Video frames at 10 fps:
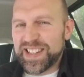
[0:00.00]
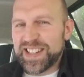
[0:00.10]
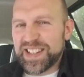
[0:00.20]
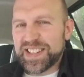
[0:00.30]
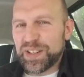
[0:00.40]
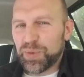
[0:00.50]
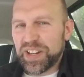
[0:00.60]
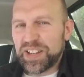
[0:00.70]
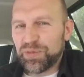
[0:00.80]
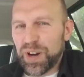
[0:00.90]
is and
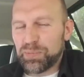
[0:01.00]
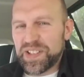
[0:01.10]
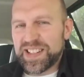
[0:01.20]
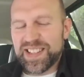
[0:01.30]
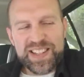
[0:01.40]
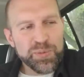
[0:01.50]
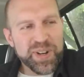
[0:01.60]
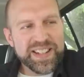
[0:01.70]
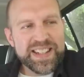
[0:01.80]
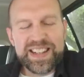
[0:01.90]
what he represents and
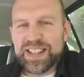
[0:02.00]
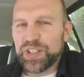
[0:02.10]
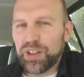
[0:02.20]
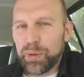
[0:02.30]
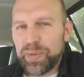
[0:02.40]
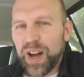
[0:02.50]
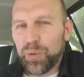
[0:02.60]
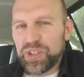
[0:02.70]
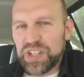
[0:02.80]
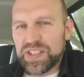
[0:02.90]
what he is all
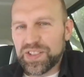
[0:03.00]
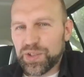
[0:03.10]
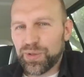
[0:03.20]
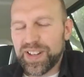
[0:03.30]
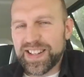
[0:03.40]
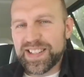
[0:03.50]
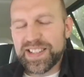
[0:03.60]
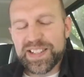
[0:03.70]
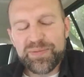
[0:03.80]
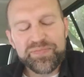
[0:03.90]
about with Jesus Christ.